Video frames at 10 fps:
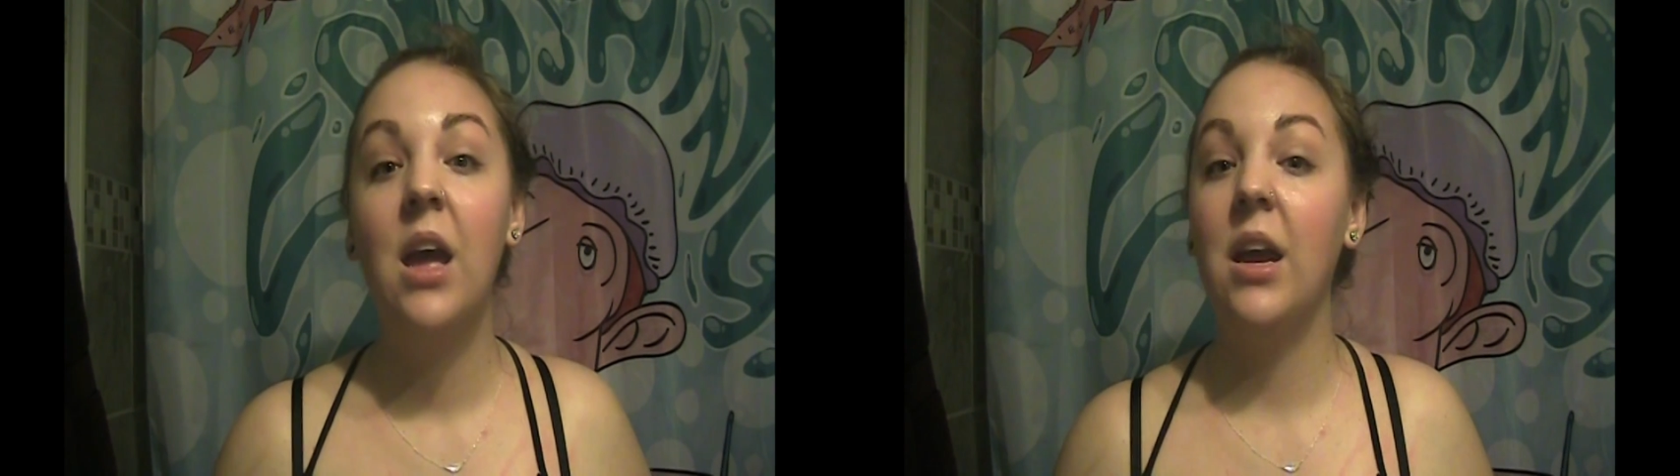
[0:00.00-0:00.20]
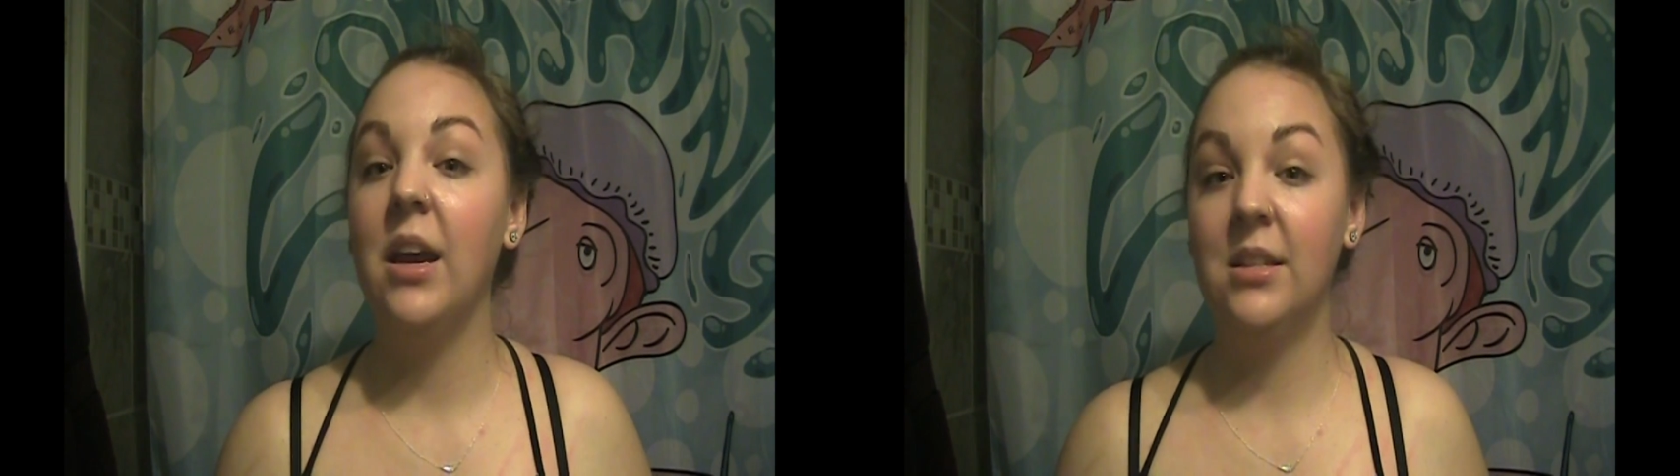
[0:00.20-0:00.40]

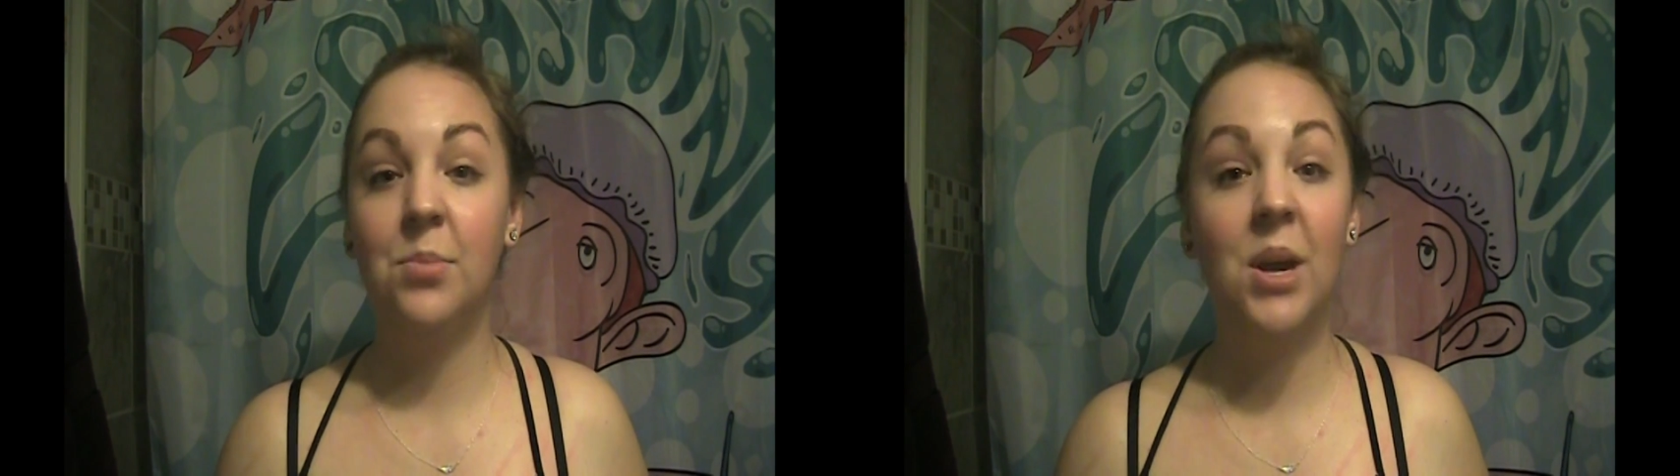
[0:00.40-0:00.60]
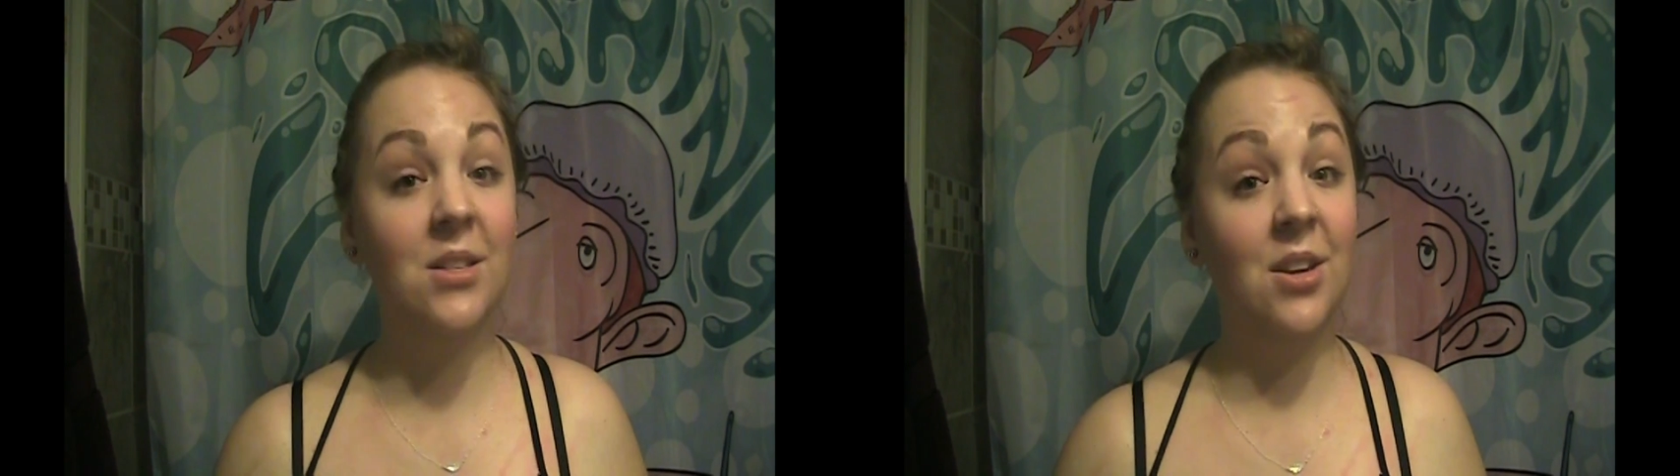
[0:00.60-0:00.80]
It
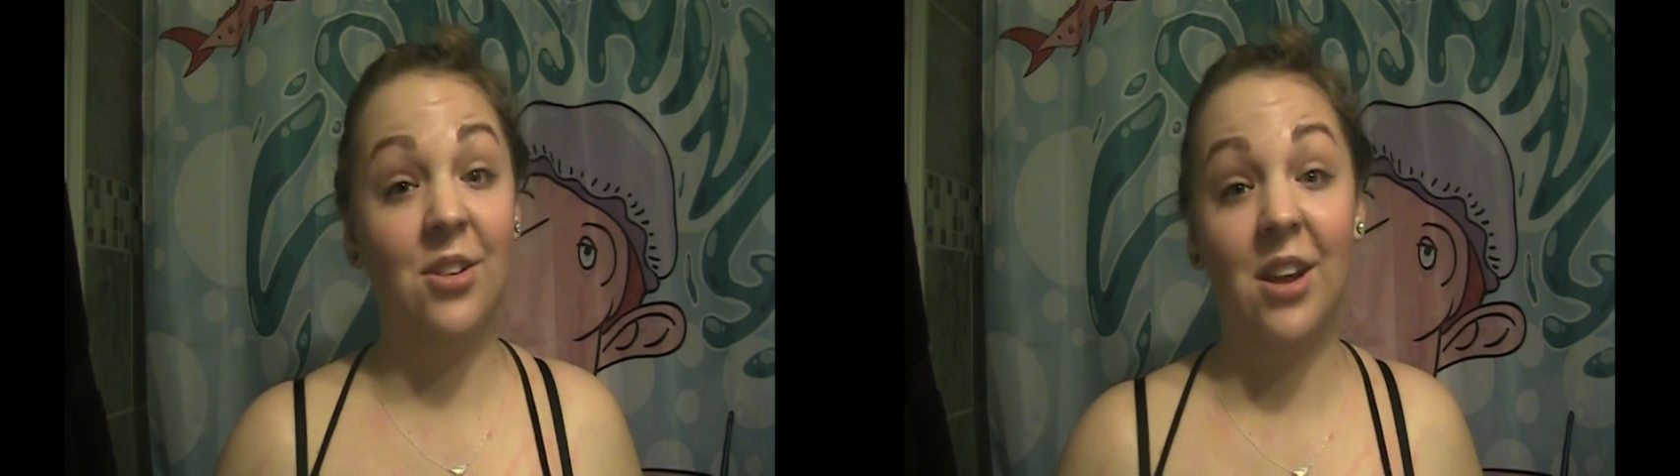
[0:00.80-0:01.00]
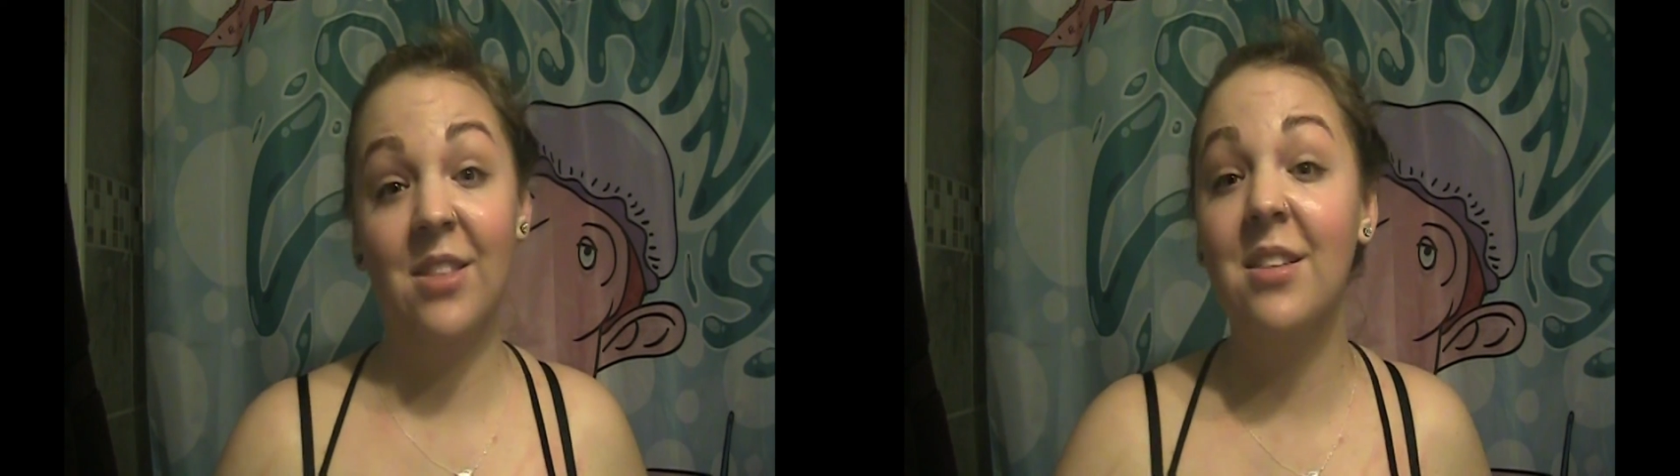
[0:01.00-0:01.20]
depends on your
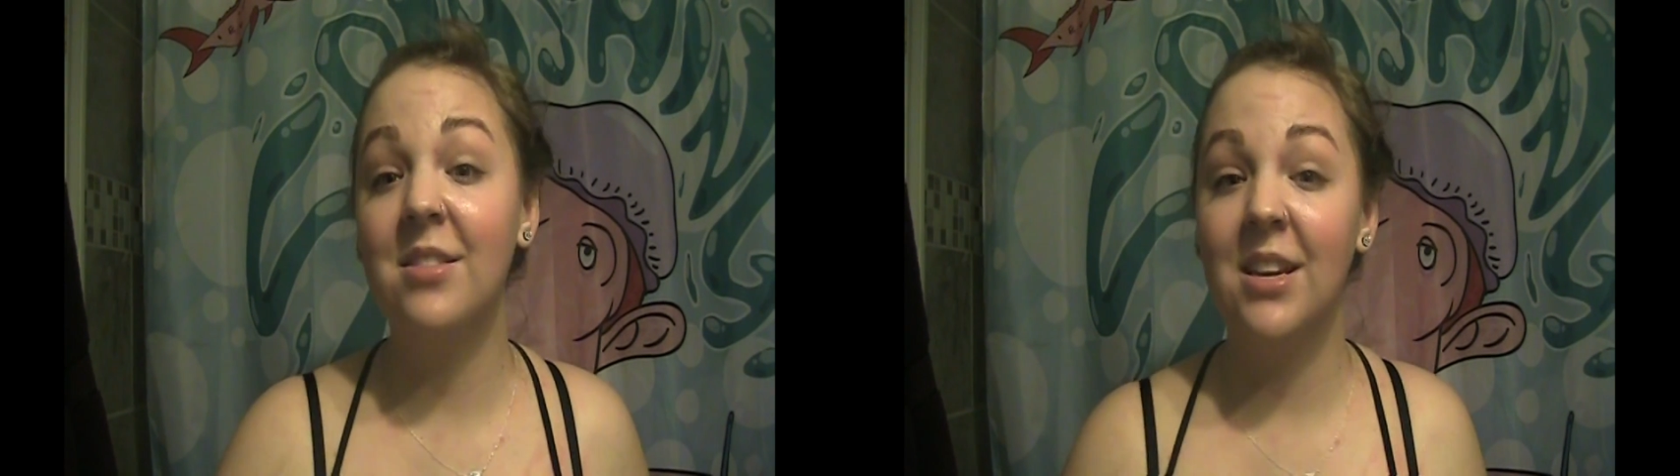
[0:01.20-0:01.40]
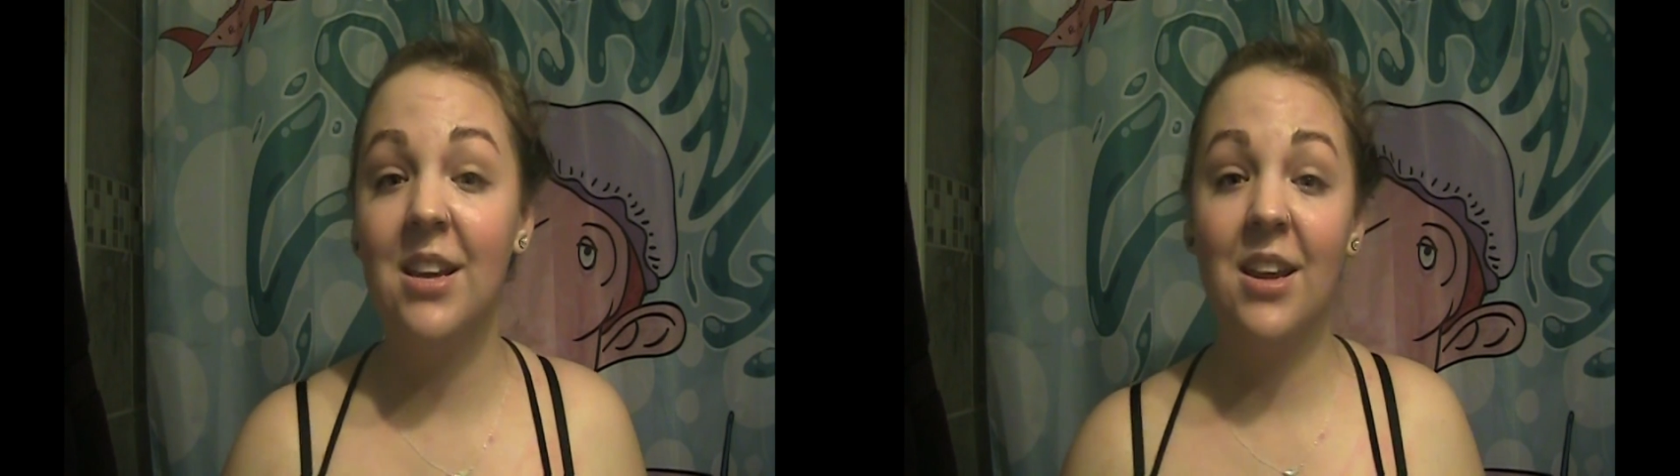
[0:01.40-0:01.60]
ethnicity,